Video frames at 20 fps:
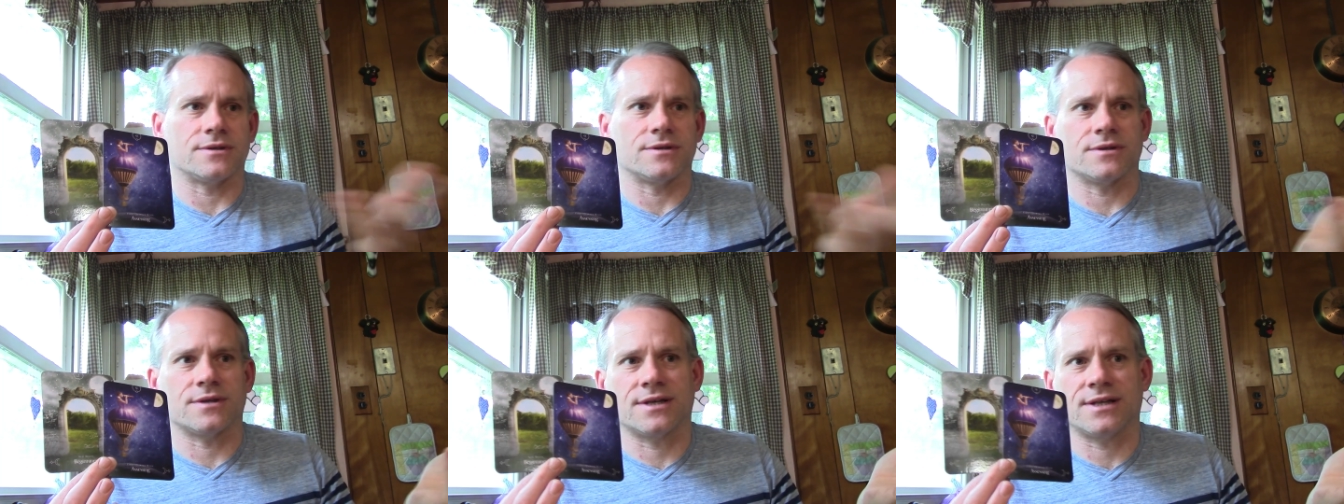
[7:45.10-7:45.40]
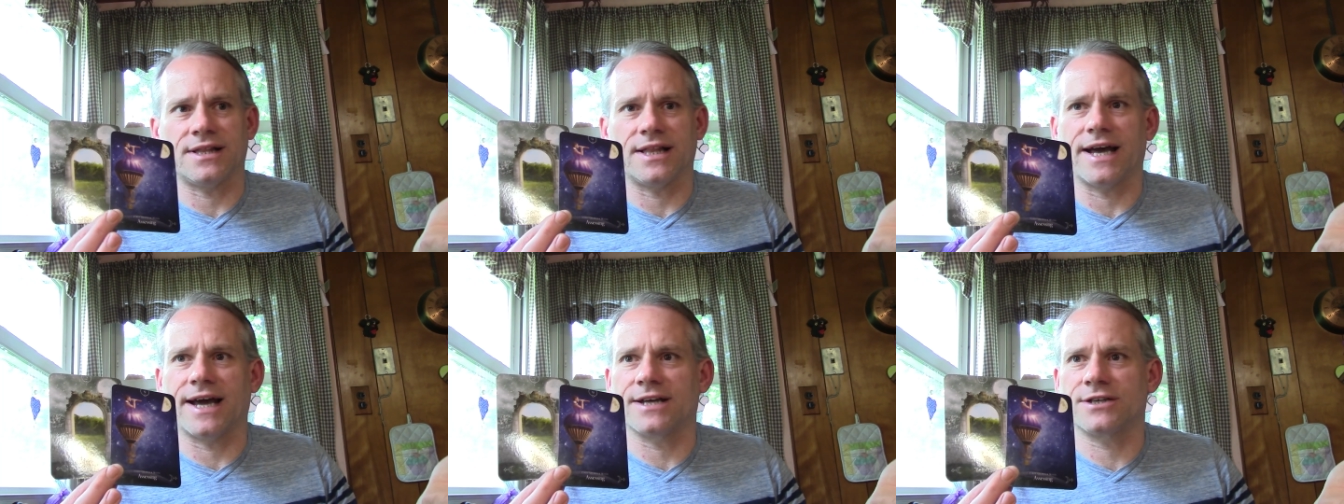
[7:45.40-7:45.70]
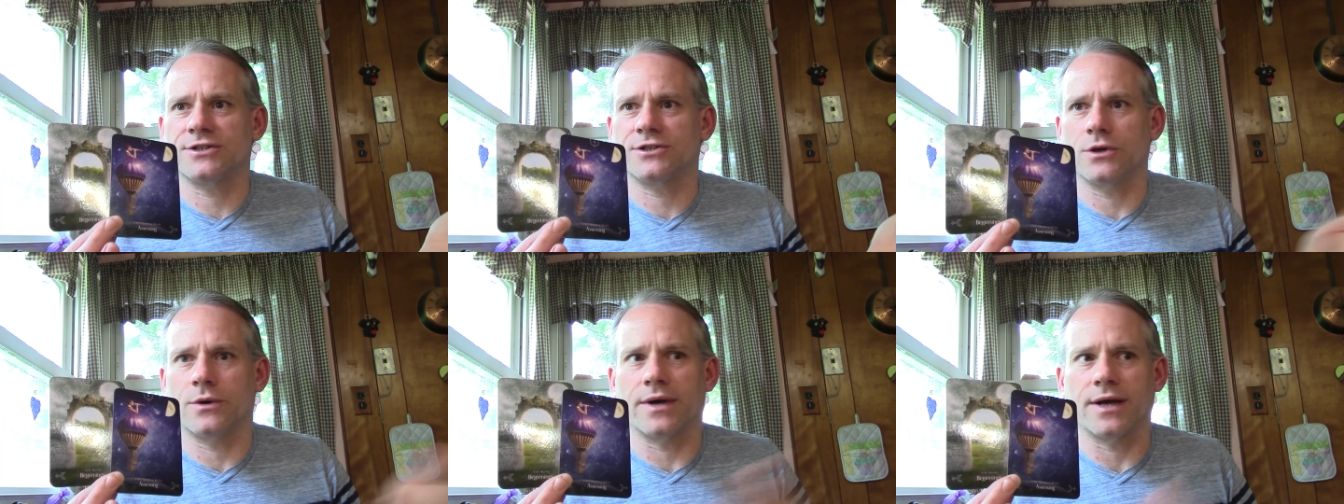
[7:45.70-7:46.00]
class
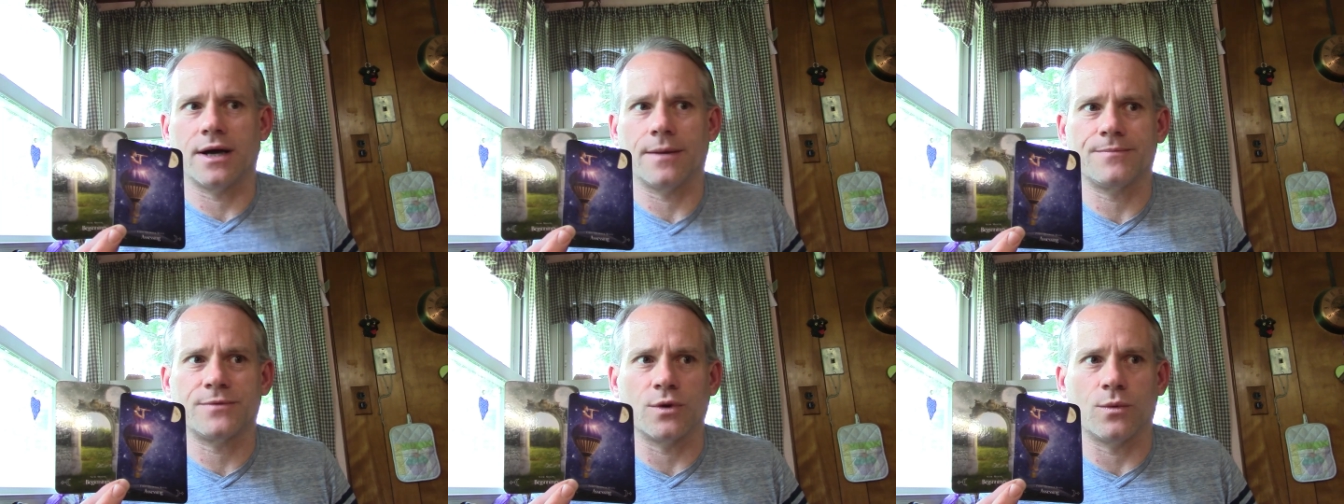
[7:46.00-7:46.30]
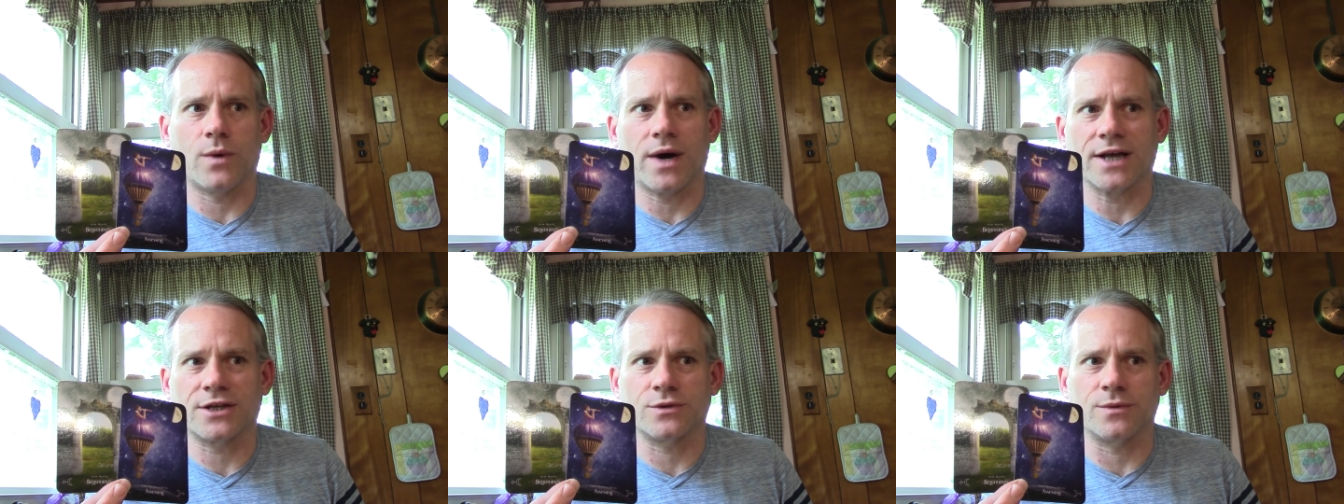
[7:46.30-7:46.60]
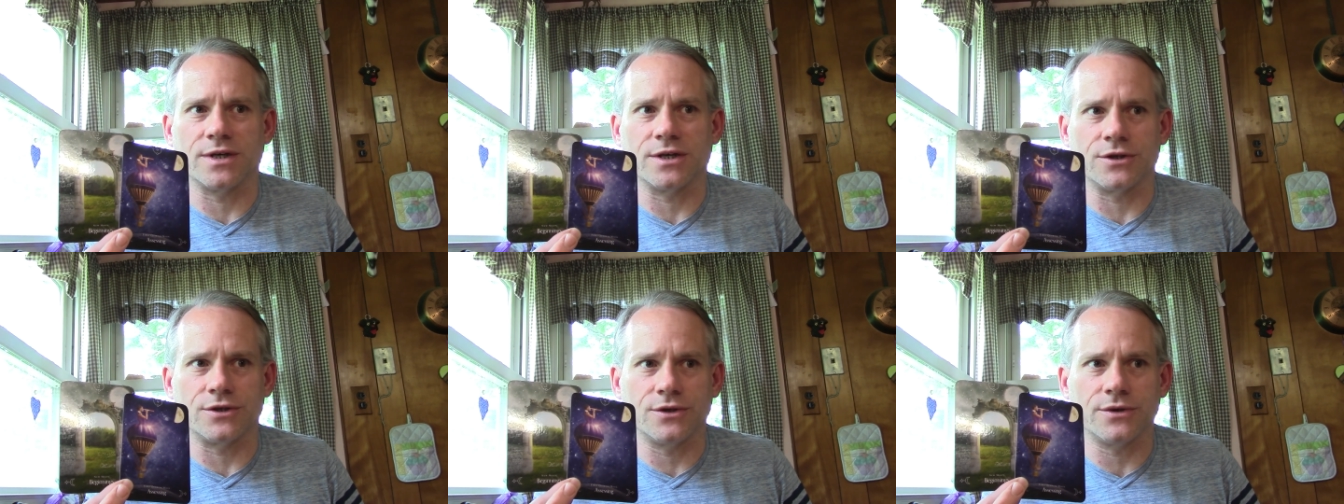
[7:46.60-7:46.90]
showing up to watch
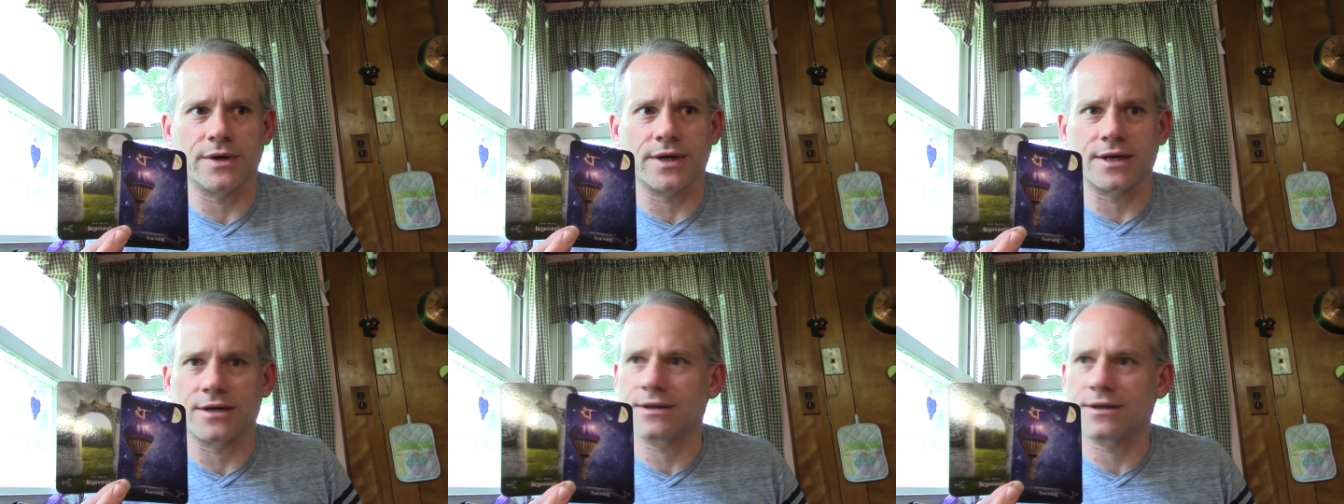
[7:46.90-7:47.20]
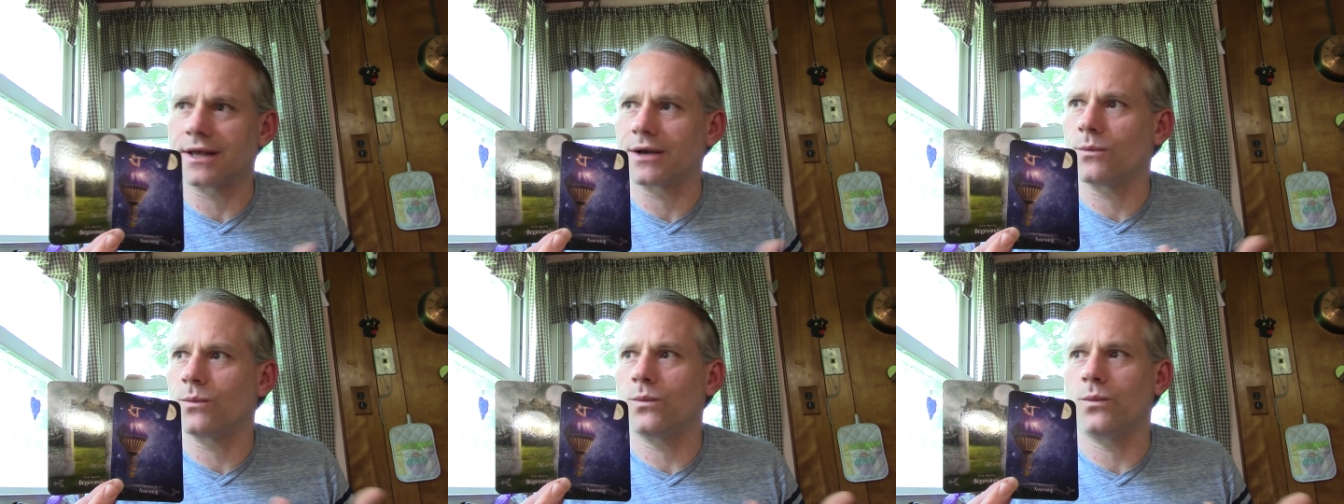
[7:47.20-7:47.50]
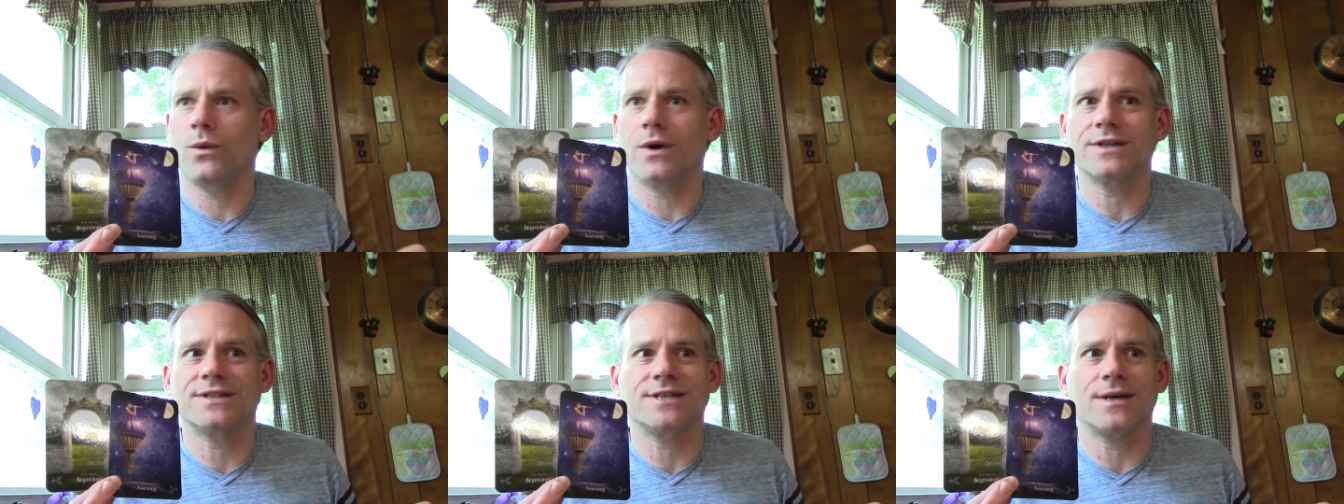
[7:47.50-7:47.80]
what you're doing. You're like,
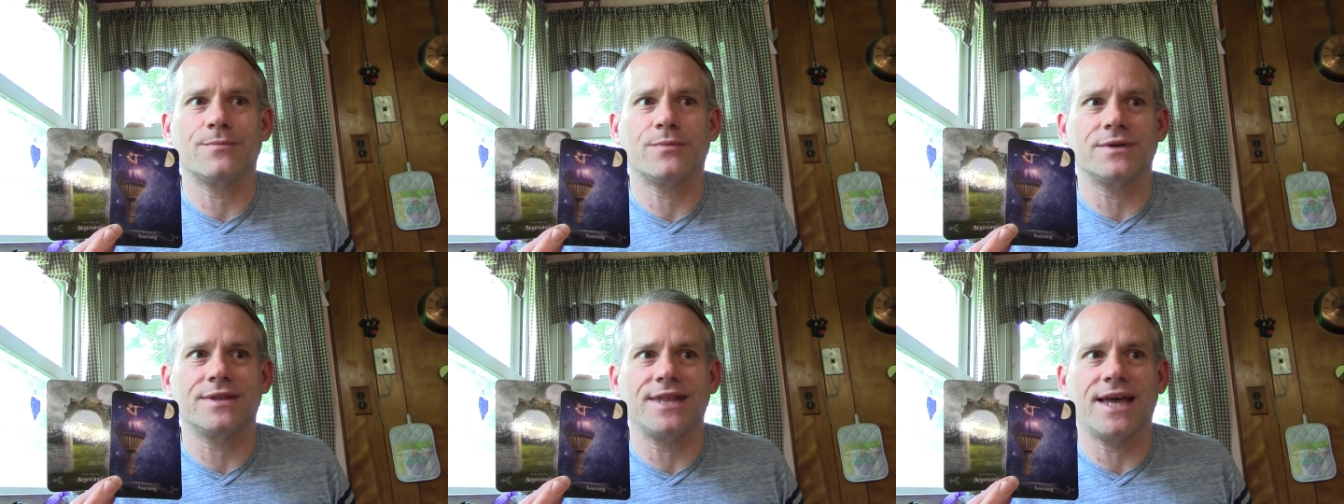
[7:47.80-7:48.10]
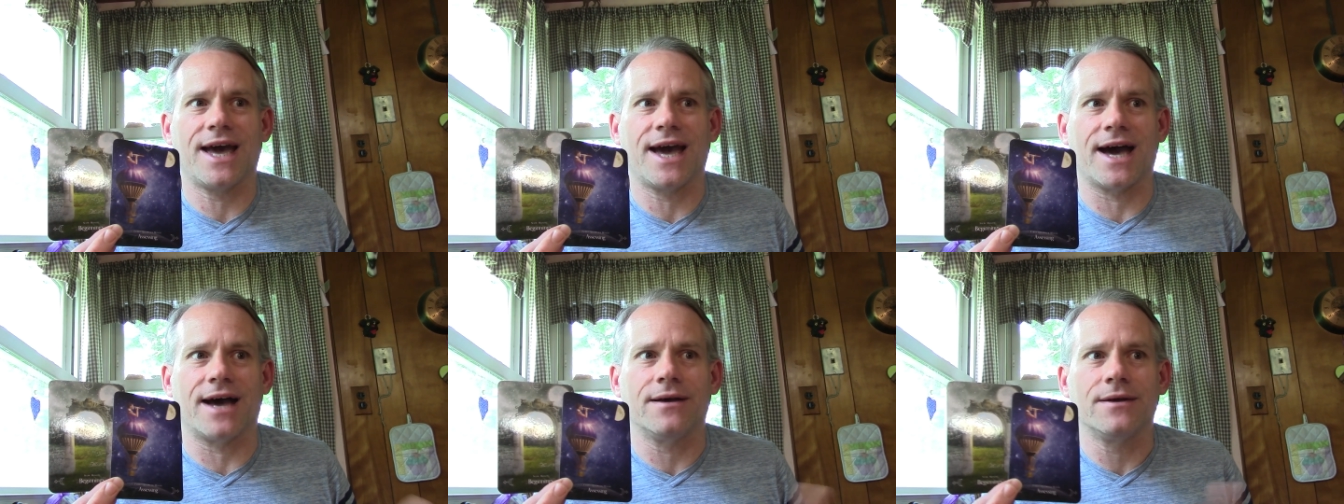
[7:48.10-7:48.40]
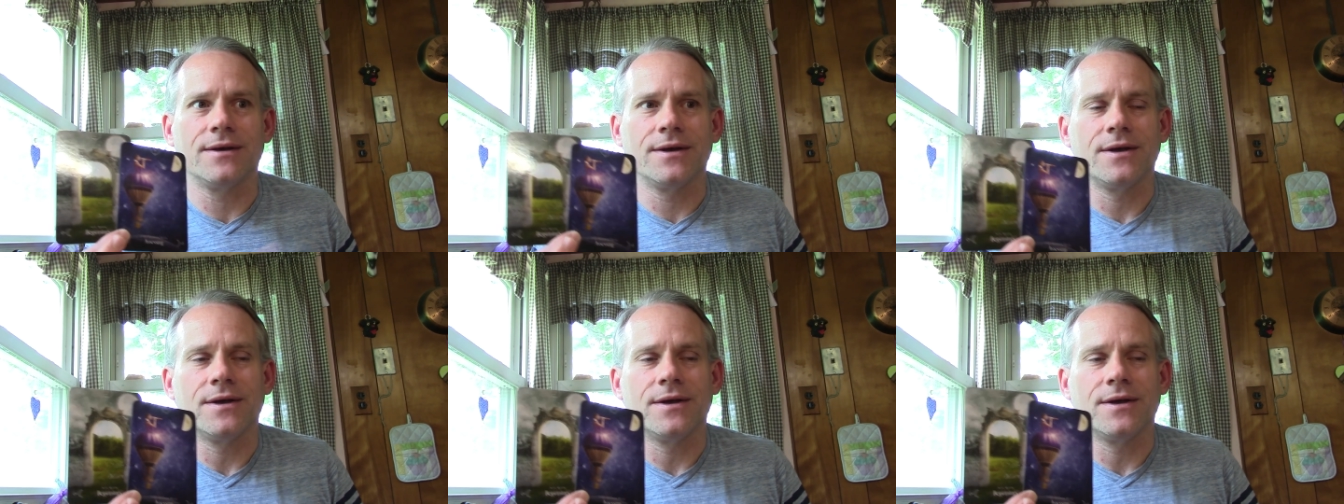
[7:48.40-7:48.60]
what's up with that?